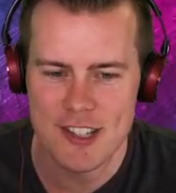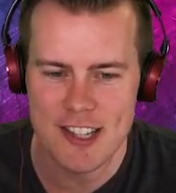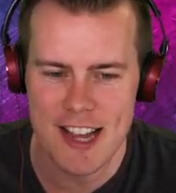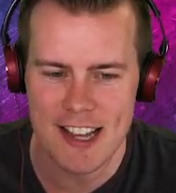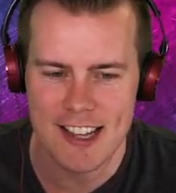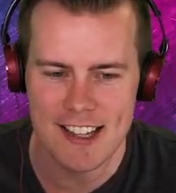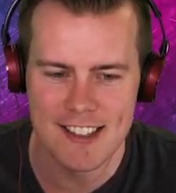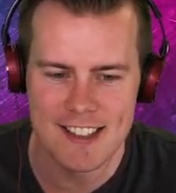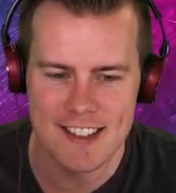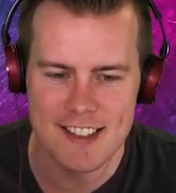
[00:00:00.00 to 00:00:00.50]

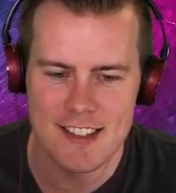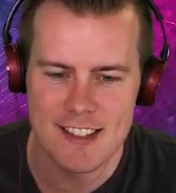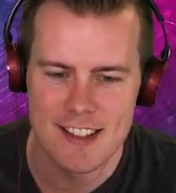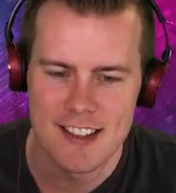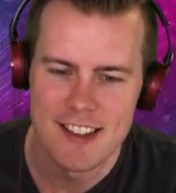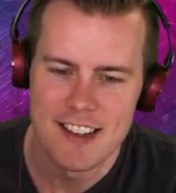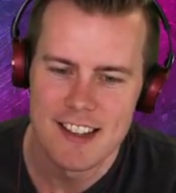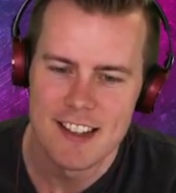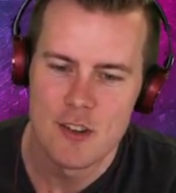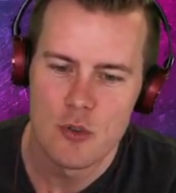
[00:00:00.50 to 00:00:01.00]
seconds.
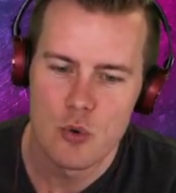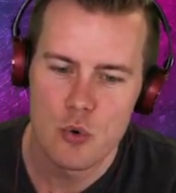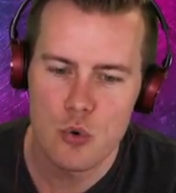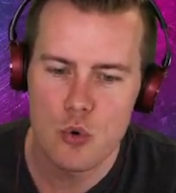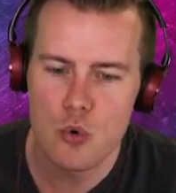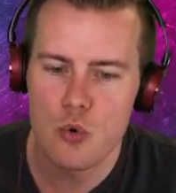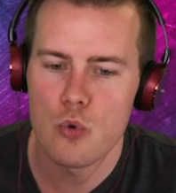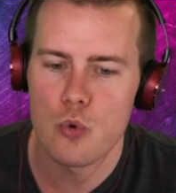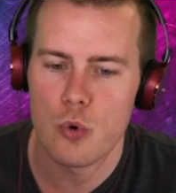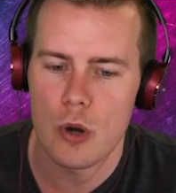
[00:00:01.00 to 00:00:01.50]

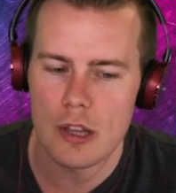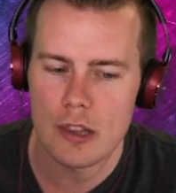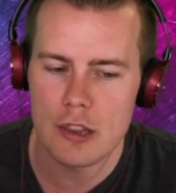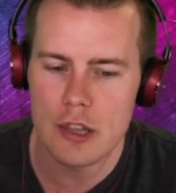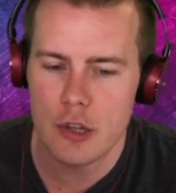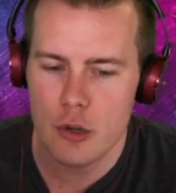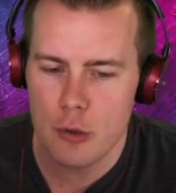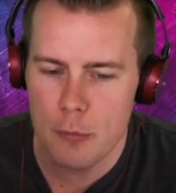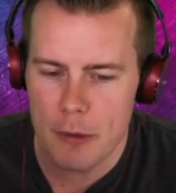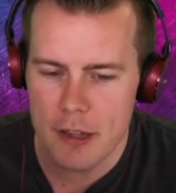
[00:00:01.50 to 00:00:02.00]
Ooh, a
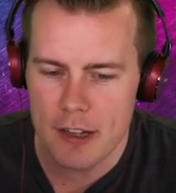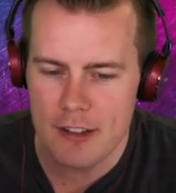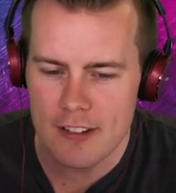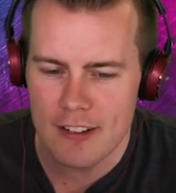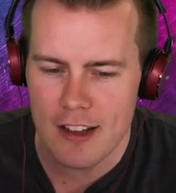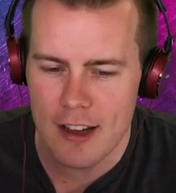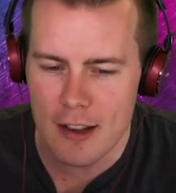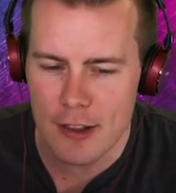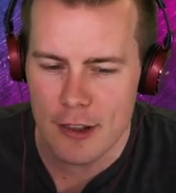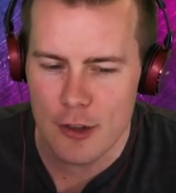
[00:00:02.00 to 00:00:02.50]
little bit,
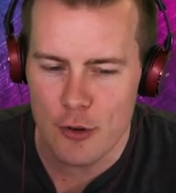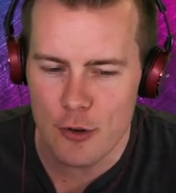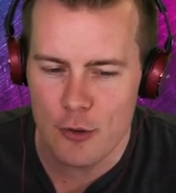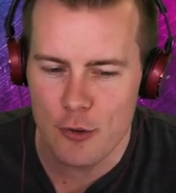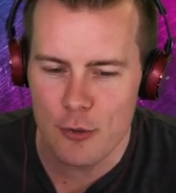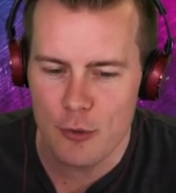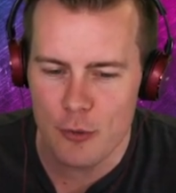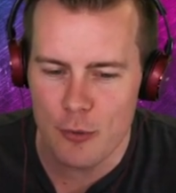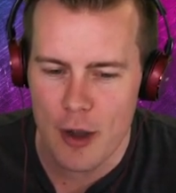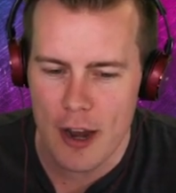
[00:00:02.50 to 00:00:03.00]
a
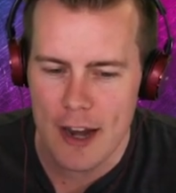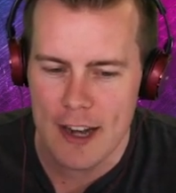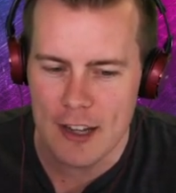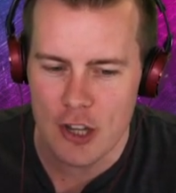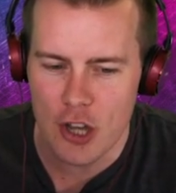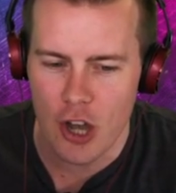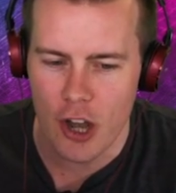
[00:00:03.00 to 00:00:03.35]
little way to